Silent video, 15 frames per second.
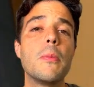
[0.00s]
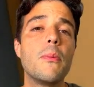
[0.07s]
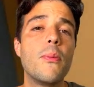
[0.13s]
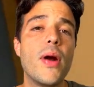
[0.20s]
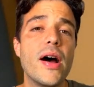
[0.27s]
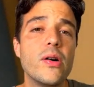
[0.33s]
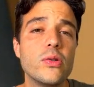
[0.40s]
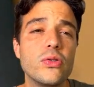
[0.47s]

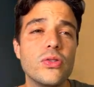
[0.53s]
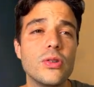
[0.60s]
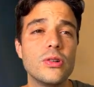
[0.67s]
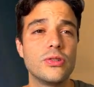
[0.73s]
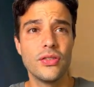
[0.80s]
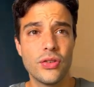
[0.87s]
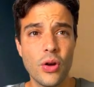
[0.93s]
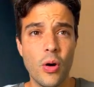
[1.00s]
browsers.
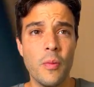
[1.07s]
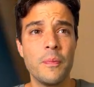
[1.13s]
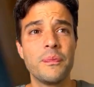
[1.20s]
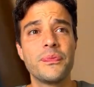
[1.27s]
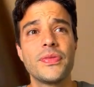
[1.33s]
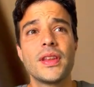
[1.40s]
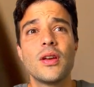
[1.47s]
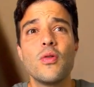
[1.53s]
So,
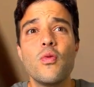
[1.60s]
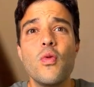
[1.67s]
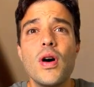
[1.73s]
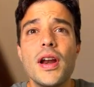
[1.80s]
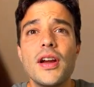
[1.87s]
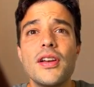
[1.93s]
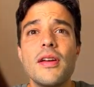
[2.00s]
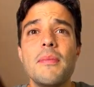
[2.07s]
what
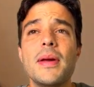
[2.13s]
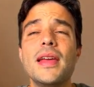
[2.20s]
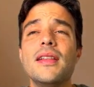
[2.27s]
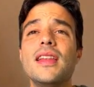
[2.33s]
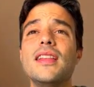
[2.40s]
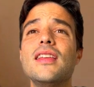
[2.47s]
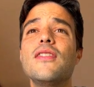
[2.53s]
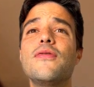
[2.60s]
are the
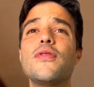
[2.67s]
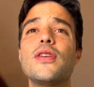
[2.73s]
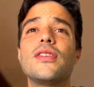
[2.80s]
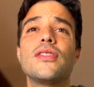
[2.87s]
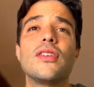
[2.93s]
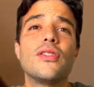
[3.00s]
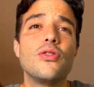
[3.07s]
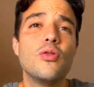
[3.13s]
main
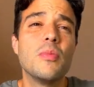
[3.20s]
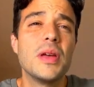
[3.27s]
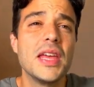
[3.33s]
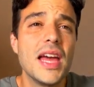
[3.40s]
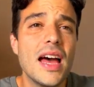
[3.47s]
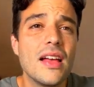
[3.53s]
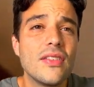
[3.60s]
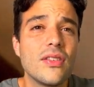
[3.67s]
differences, you may
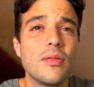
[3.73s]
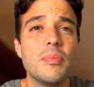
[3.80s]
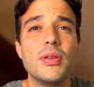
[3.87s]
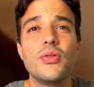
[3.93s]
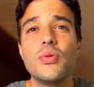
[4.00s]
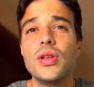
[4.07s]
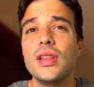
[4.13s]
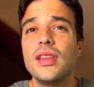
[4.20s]
ask,
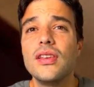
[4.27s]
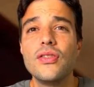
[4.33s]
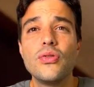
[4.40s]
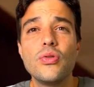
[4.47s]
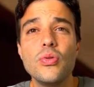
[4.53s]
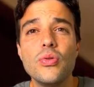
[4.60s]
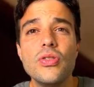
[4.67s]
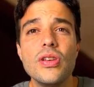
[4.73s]
between these
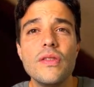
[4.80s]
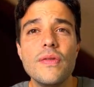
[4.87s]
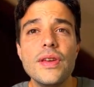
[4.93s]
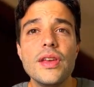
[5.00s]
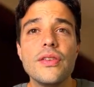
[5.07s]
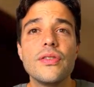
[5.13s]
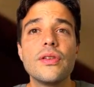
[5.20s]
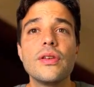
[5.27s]
two
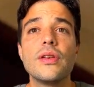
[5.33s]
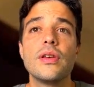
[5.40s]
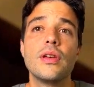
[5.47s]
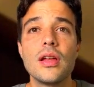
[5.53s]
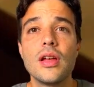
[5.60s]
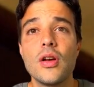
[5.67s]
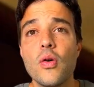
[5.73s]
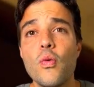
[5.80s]
TVs?
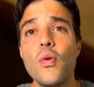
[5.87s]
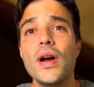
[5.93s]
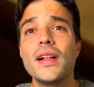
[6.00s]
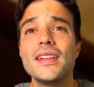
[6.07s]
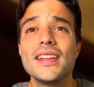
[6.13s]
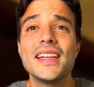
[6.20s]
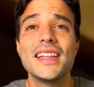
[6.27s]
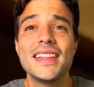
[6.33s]

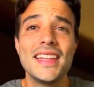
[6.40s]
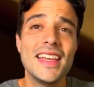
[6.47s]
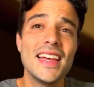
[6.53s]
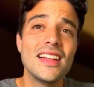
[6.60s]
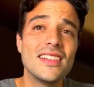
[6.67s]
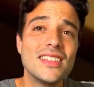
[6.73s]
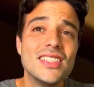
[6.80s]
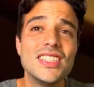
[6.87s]
Well, the
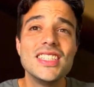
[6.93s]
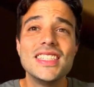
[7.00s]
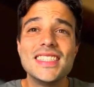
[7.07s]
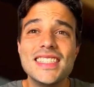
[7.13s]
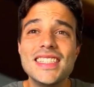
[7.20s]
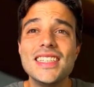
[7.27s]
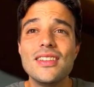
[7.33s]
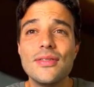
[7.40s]
LG
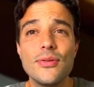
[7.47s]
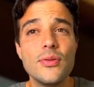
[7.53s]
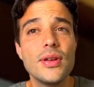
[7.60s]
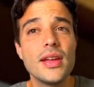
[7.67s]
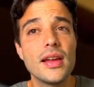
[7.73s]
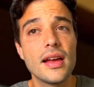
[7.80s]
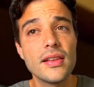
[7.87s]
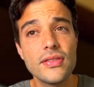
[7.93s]

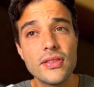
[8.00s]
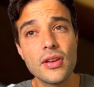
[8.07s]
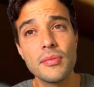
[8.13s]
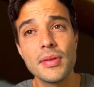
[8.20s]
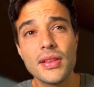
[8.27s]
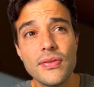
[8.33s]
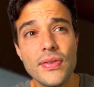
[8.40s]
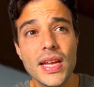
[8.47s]
C3 has some
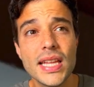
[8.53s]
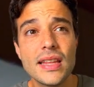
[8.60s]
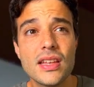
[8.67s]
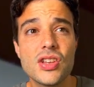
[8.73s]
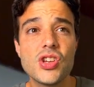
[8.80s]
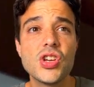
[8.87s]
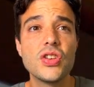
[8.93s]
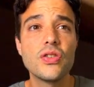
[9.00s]

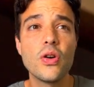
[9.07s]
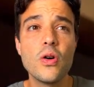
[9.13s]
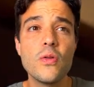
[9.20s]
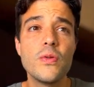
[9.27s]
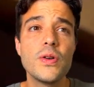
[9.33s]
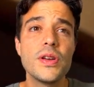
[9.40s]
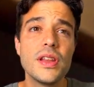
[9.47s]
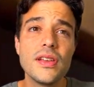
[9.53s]
advantages
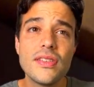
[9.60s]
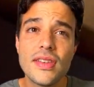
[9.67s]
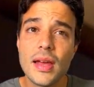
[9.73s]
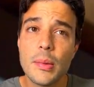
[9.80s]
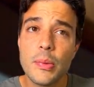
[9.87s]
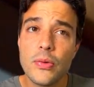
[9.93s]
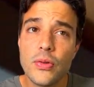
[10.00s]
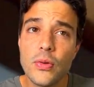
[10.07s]
over the
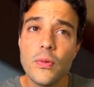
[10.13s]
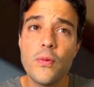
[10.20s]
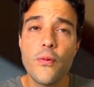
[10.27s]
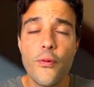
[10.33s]
Samsung